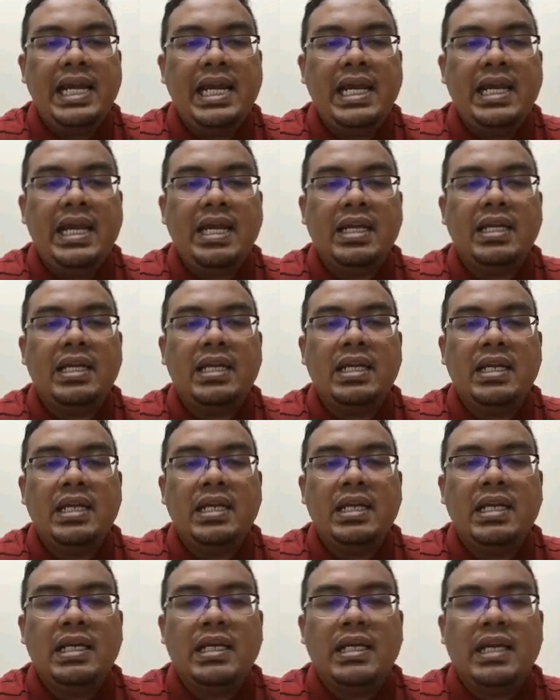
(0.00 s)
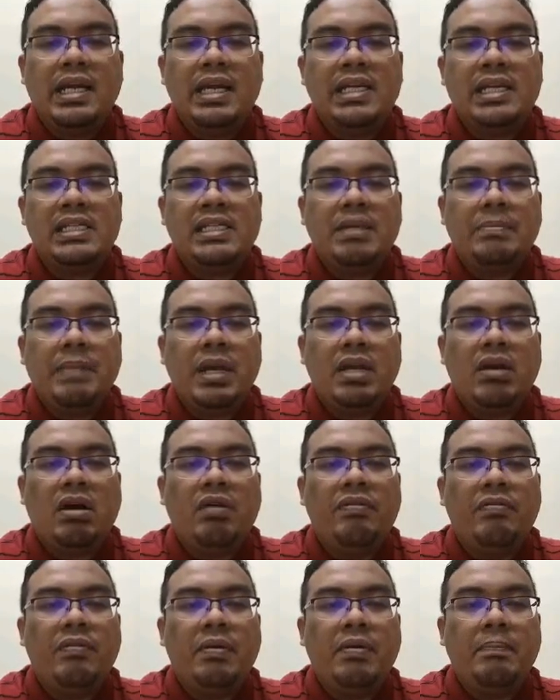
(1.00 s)
And the lid is made
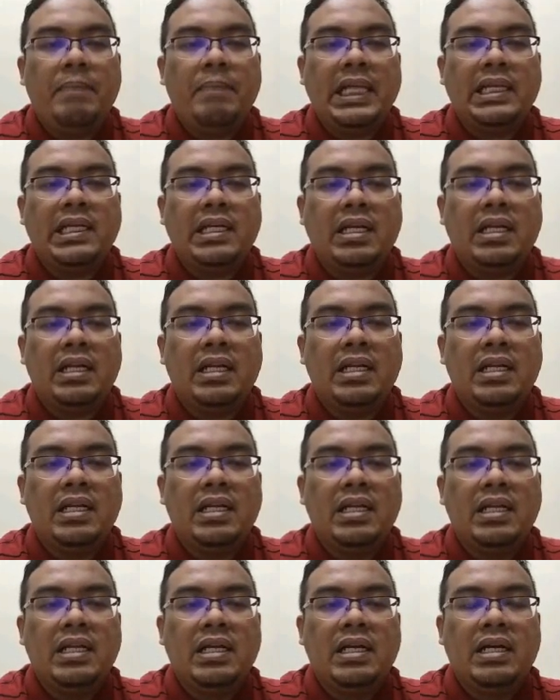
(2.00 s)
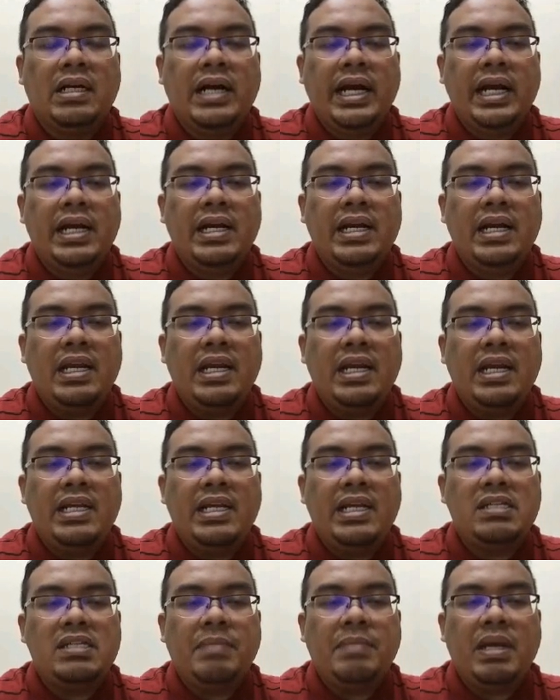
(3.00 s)
of metal, right? The
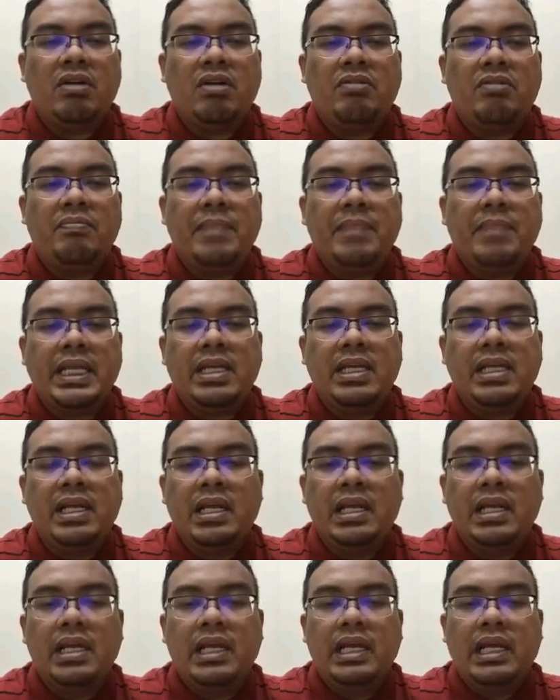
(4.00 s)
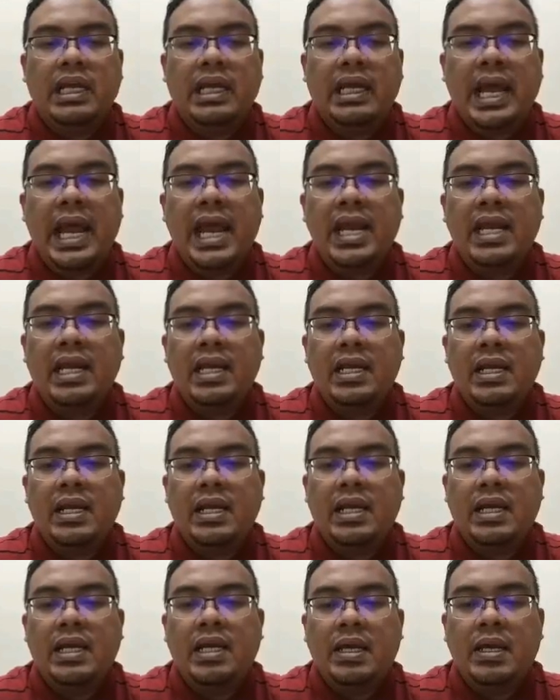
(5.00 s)
lid is made of metal. And
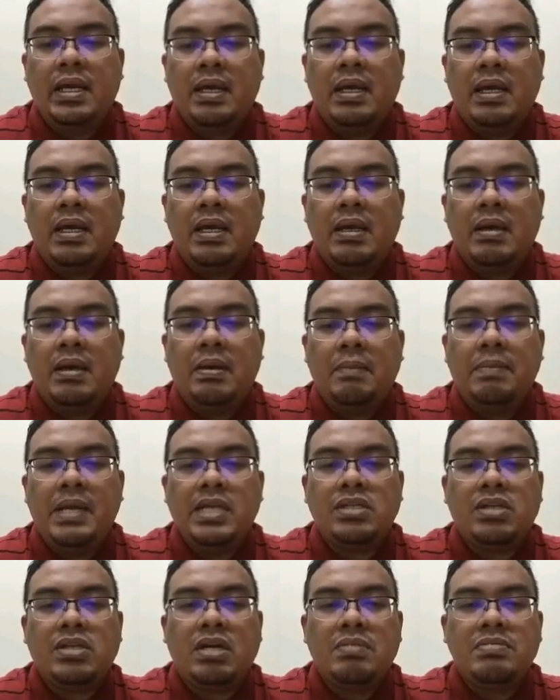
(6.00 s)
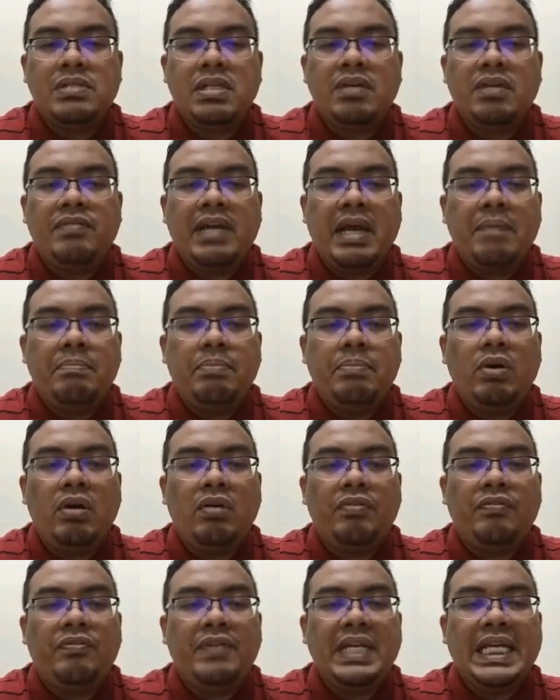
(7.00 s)
please observe that
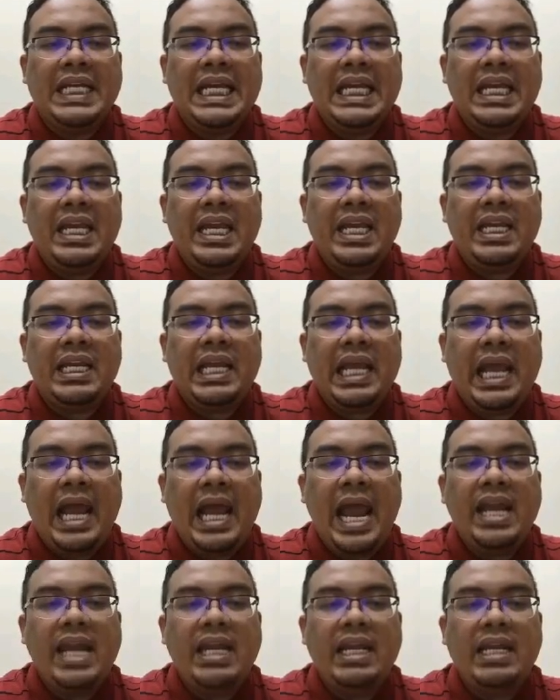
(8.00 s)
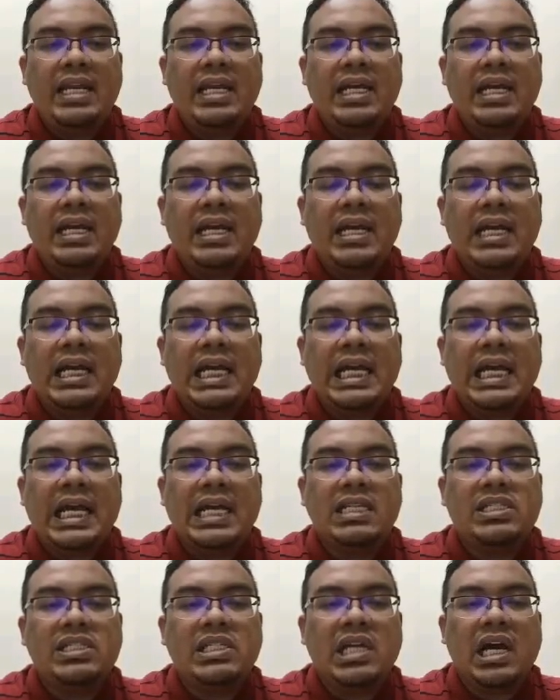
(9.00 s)
both the lid and the
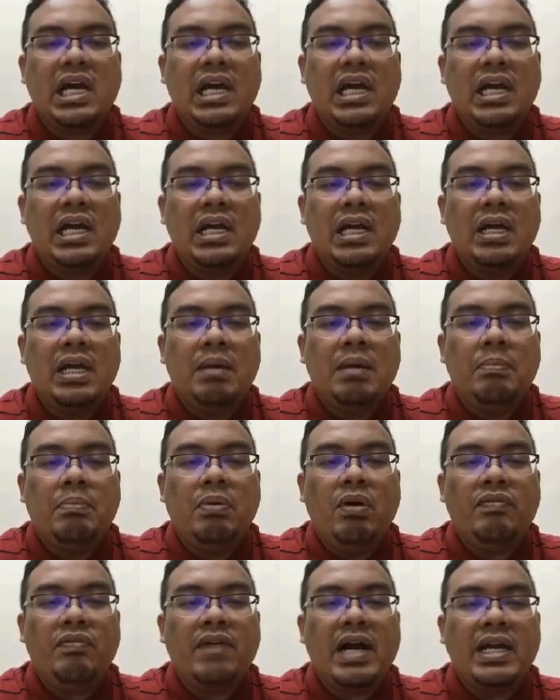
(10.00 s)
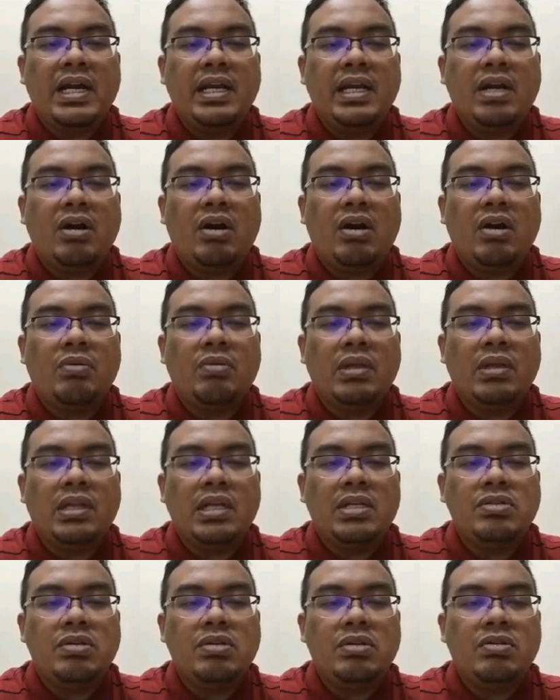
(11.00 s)
glass jar, both are in the hot
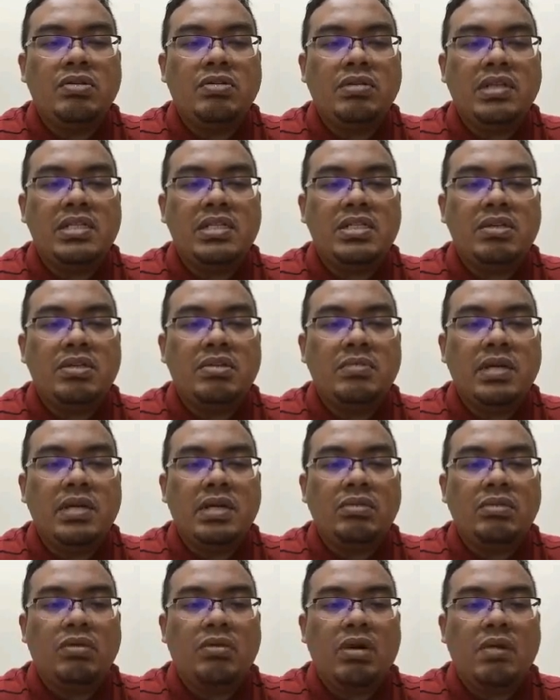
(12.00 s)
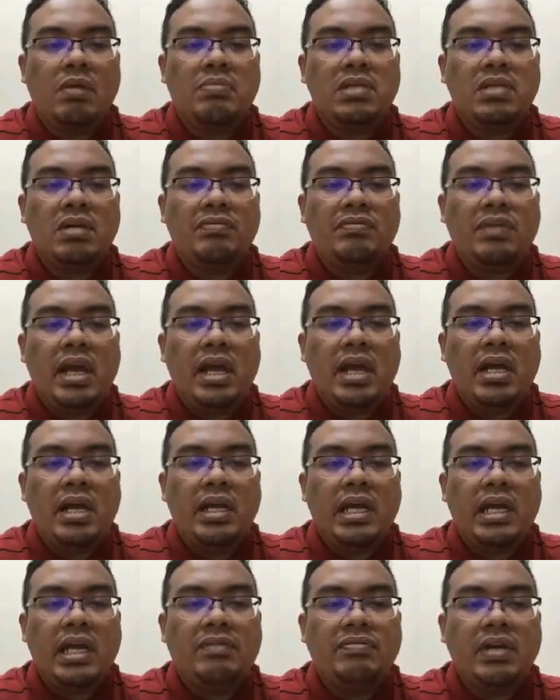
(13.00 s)
water. So you notice you need to observe
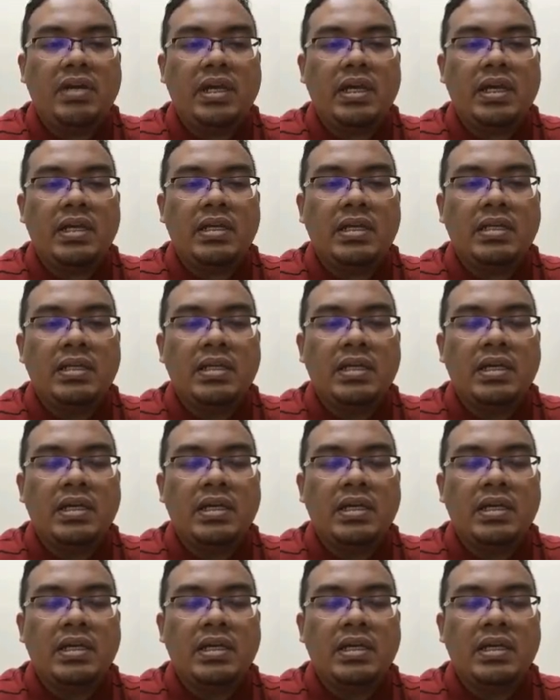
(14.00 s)
very carefully.